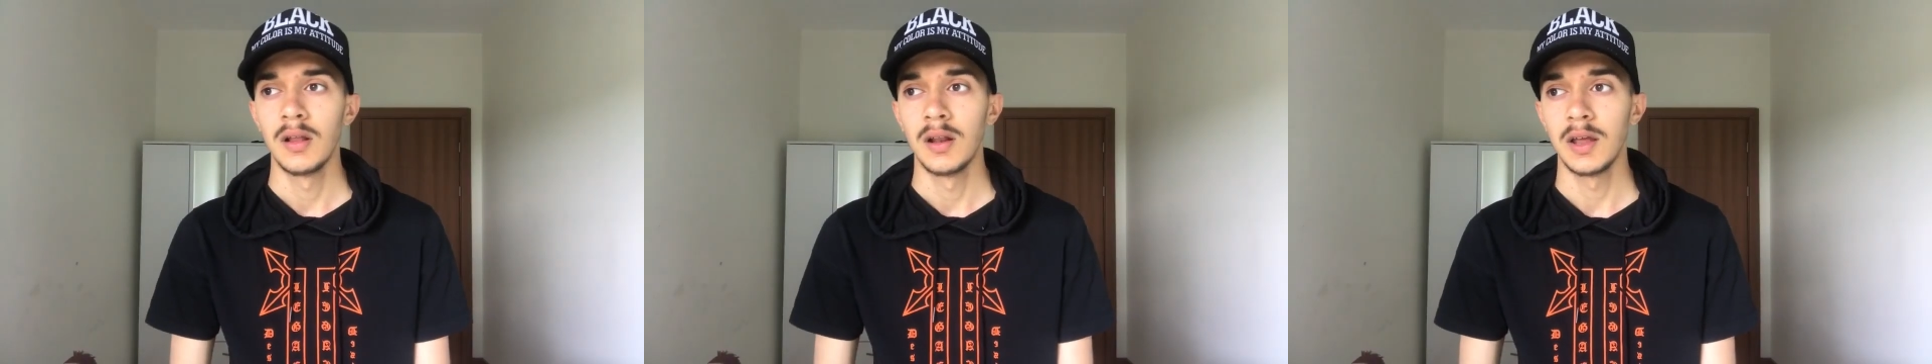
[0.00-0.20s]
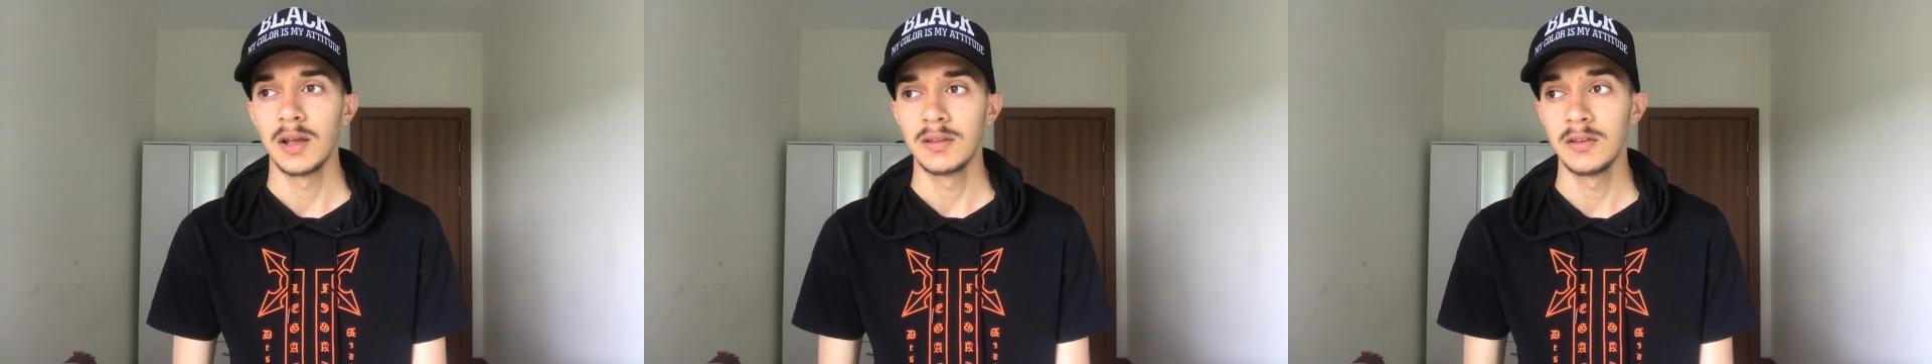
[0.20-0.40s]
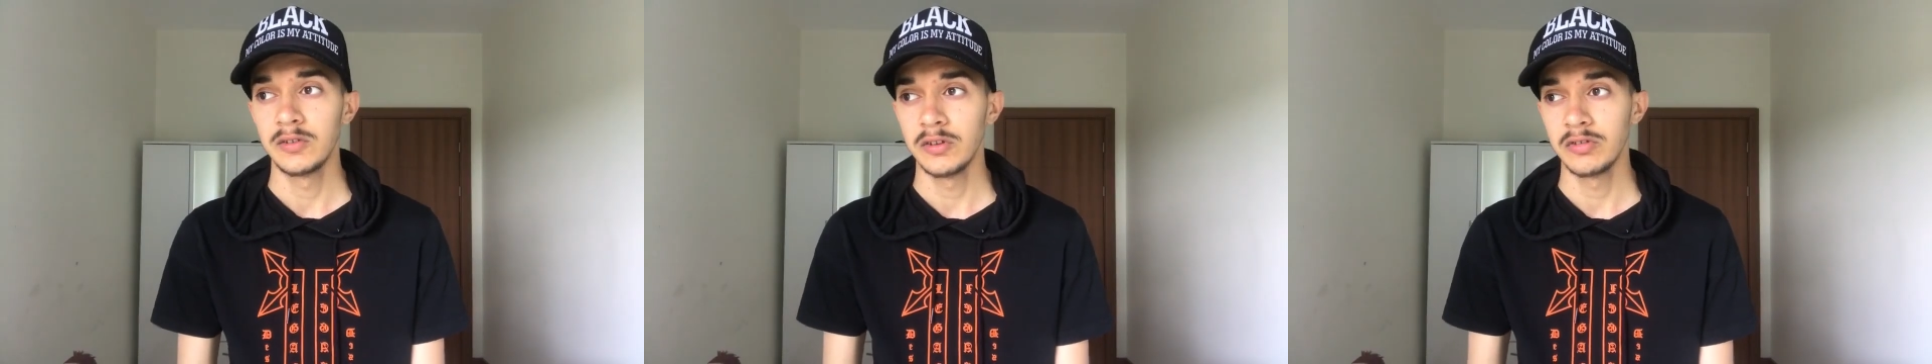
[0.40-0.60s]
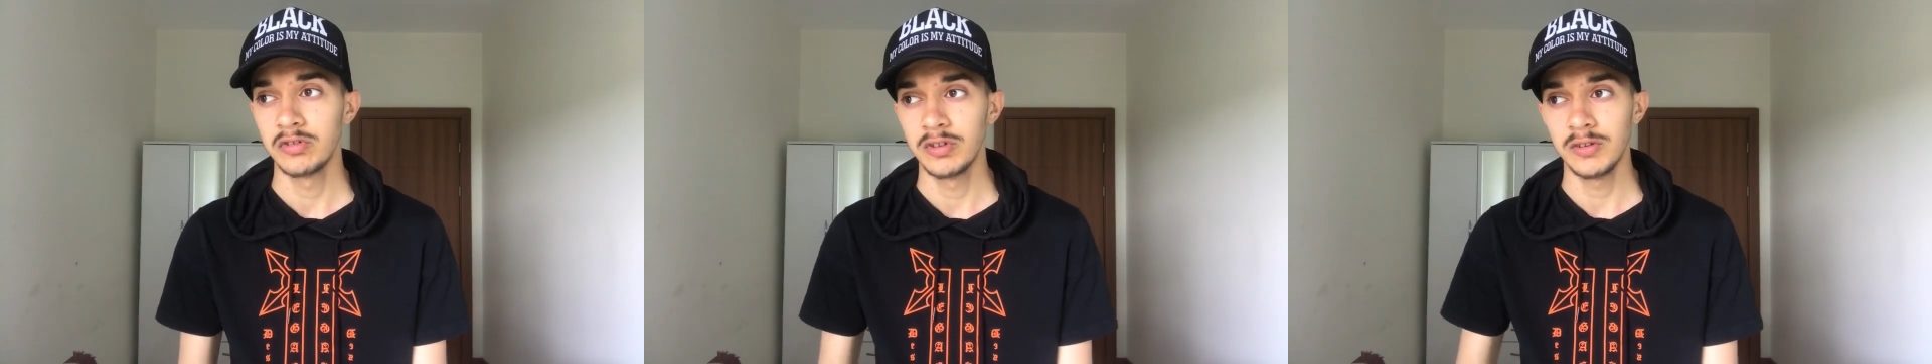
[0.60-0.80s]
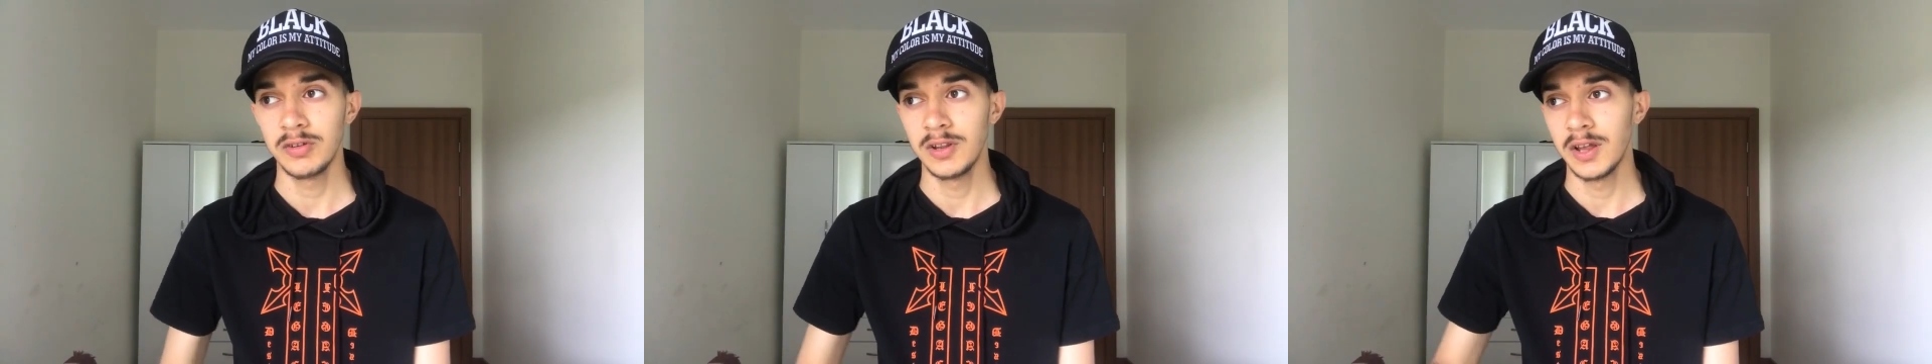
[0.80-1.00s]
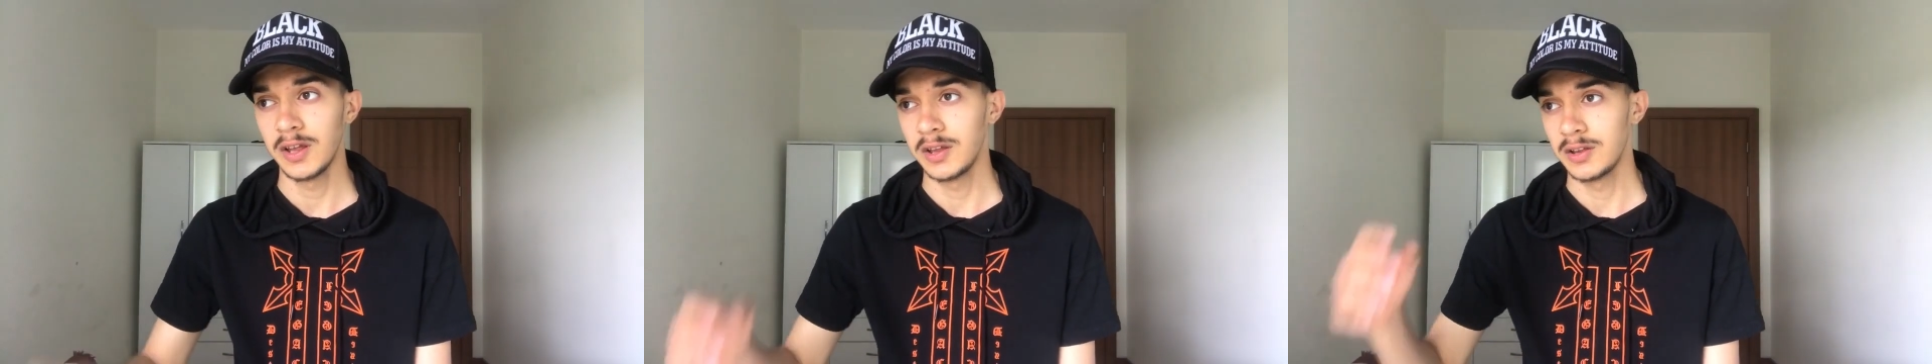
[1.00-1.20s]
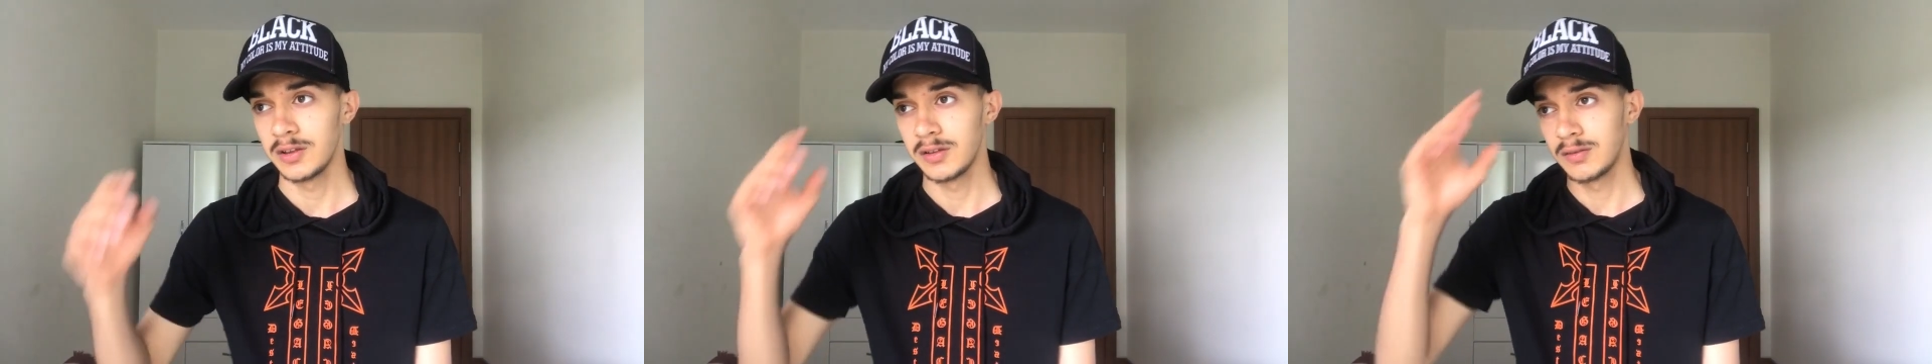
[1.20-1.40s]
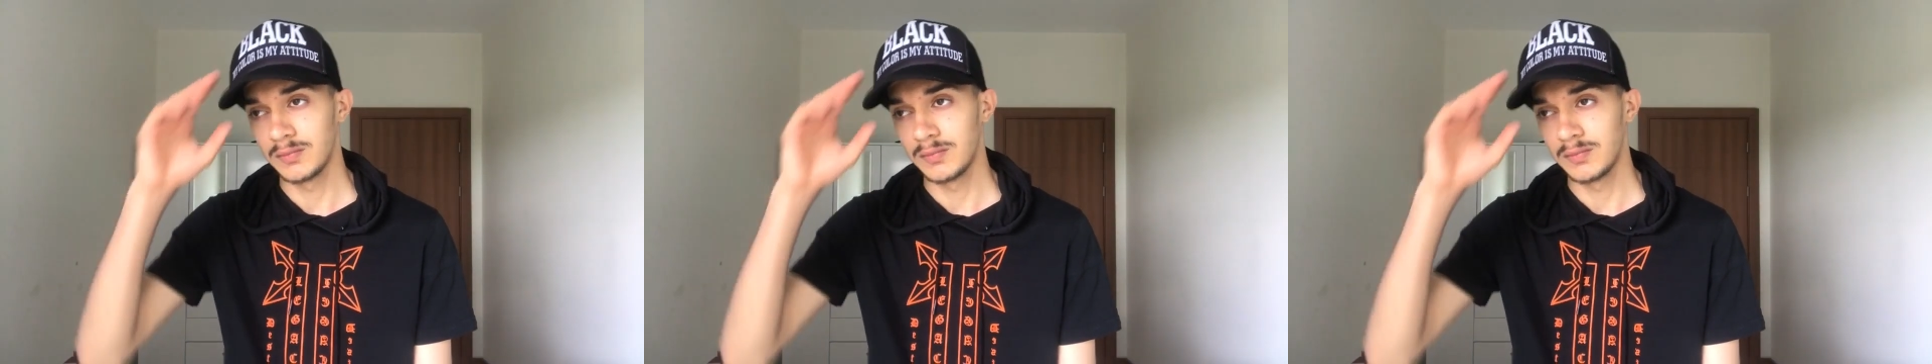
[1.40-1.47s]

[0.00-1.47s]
Like this is just like